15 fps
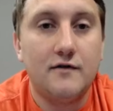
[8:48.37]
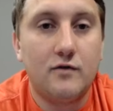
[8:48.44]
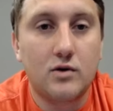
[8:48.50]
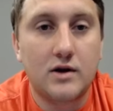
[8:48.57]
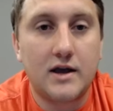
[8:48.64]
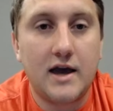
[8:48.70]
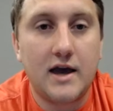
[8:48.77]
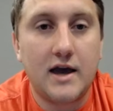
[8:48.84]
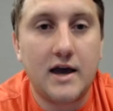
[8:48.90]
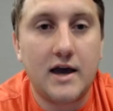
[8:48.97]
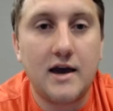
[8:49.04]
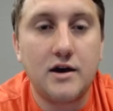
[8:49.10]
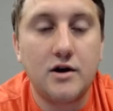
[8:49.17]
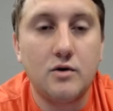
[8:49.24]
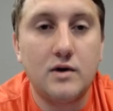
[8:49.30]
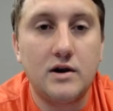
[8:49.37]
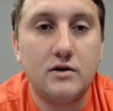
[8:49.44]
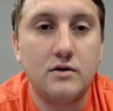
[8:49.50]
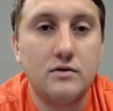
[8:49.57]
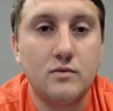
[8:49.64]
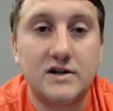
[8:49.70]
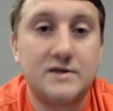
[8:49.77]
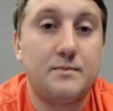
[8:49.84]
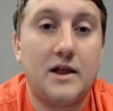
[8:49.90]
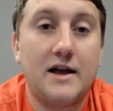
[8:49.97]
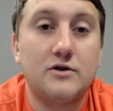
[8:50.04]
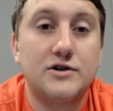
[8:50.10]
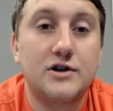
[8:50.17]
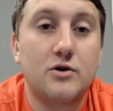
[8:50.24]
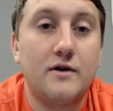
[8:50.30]
for KU and which
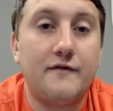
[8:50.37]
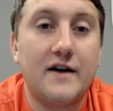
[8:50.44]
players it